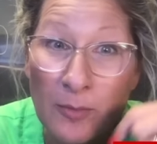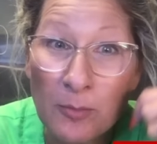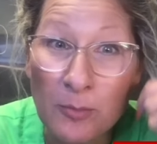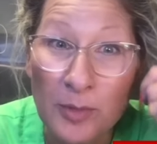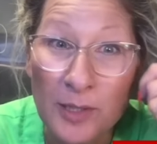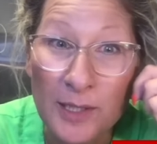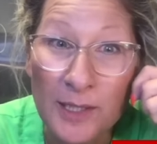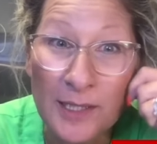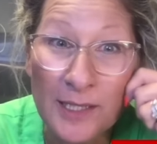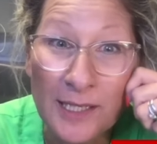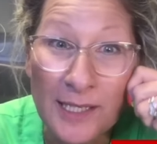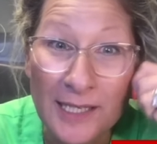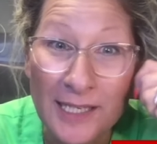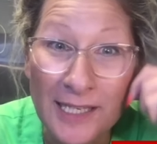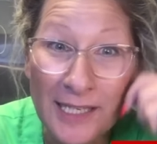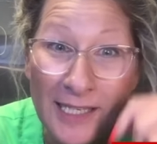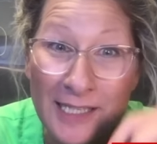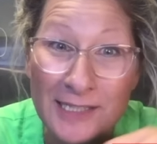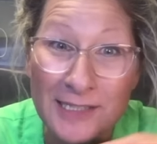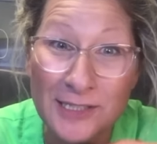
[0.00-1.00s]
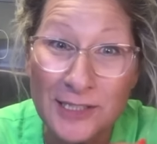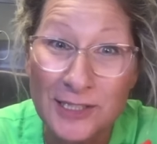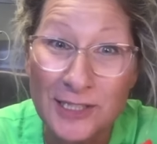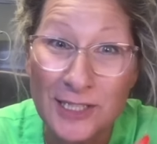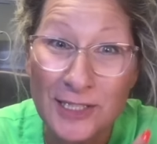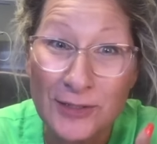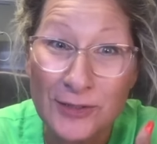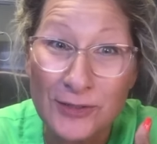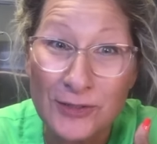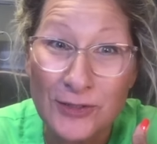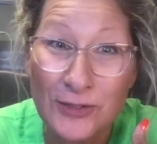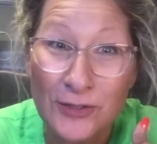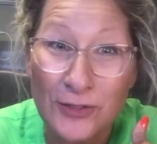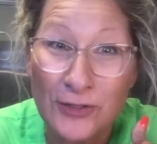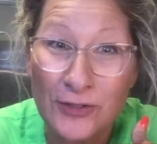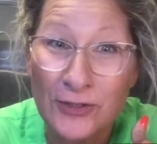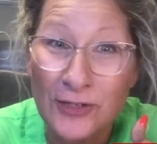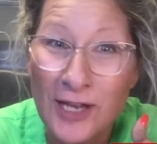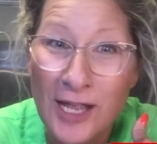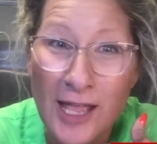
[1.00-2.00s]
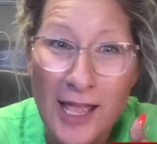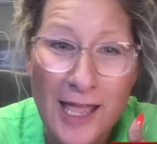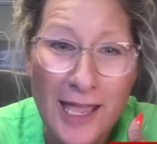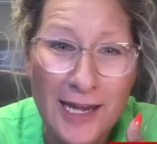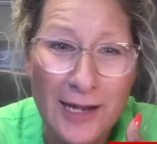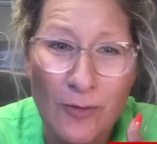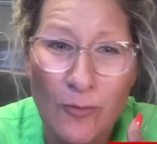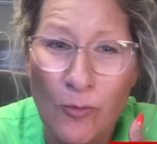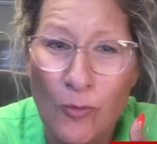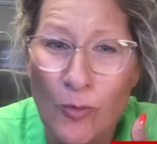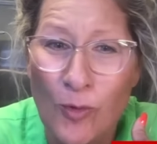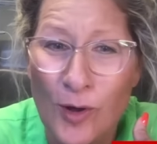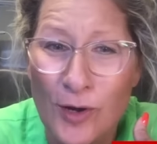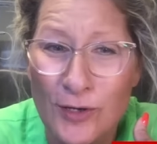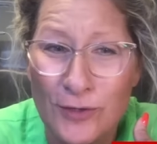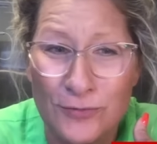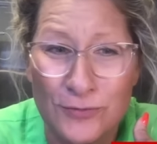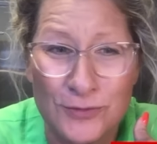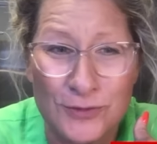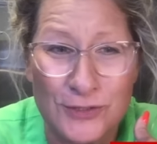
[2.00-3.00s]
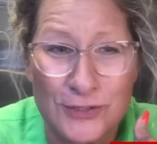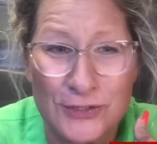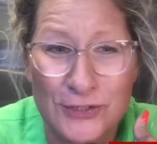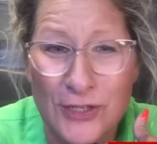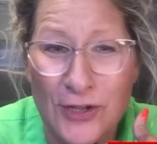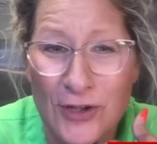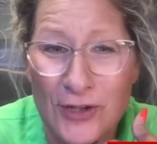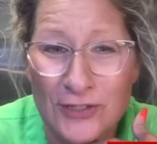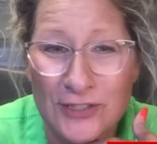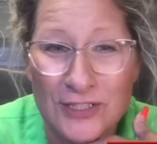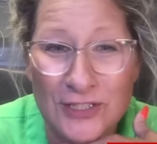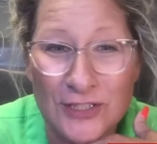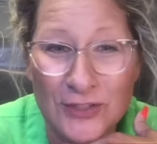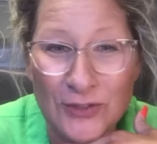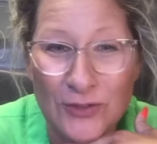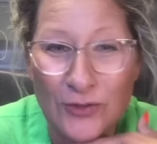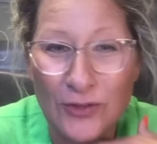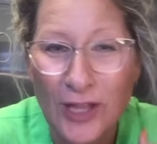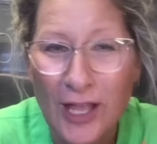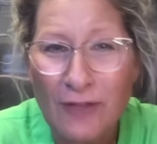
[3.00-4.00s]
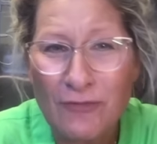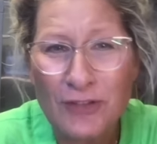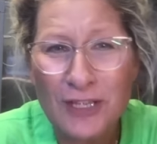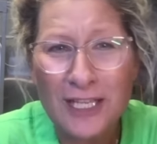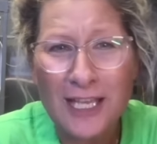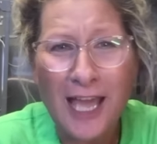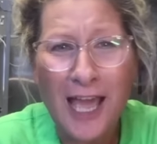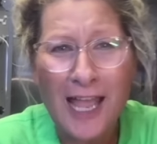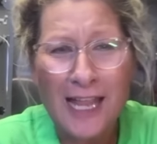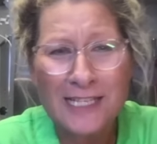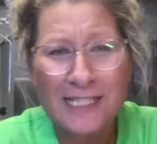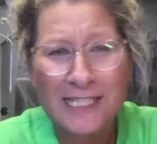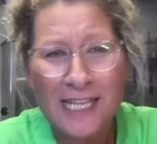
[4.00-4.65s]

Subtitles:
But it's a tearjerker and a wonderful song too. Love you guys.